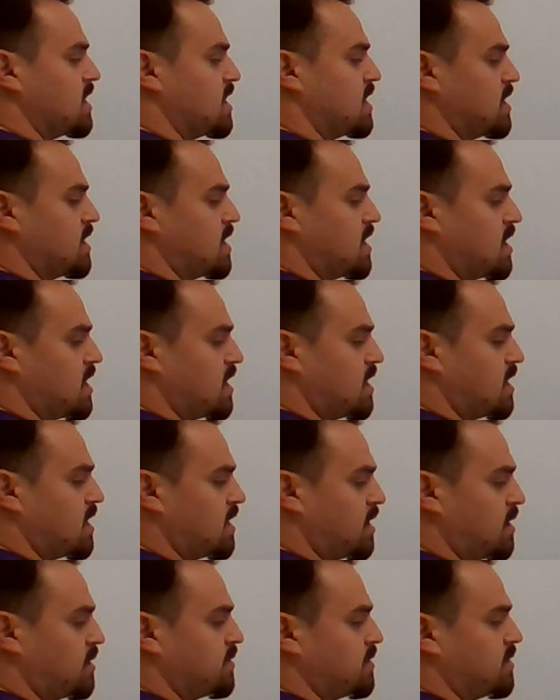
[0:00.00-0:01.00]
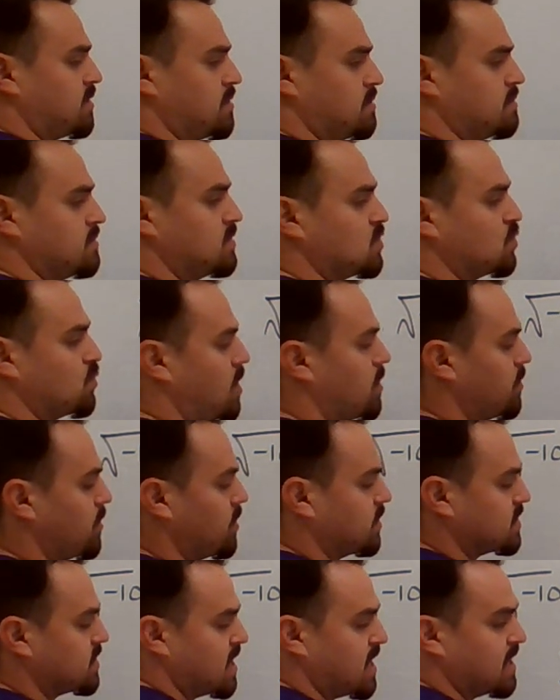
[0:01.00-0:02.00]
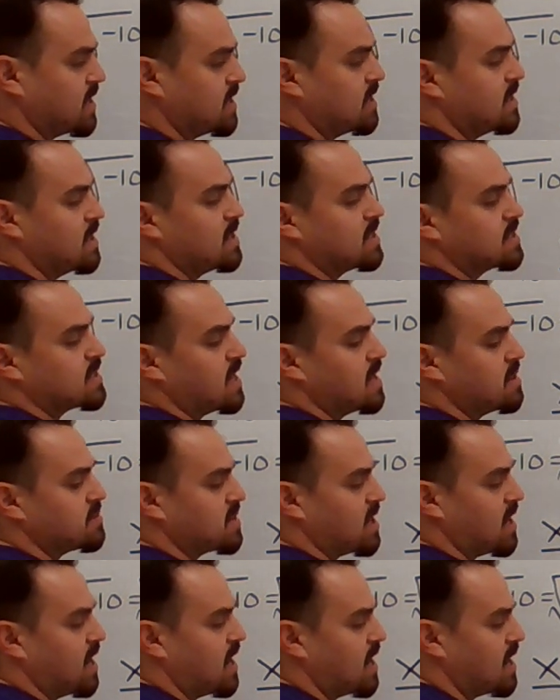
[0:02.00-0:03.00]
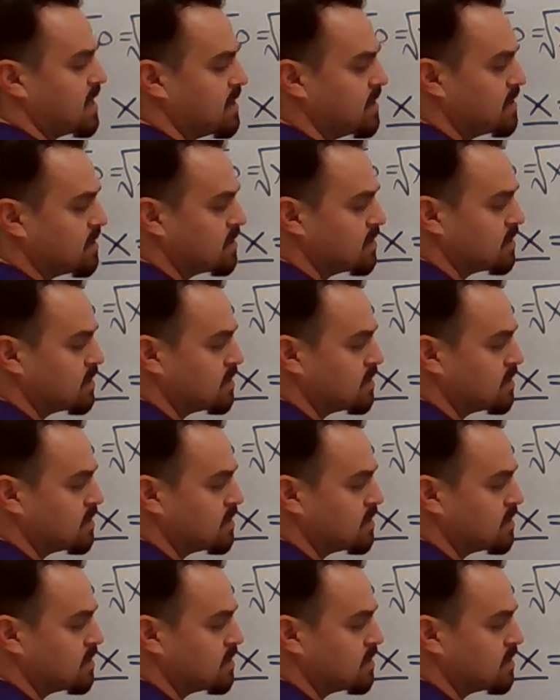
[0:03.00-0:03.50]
in square root of 10 times I.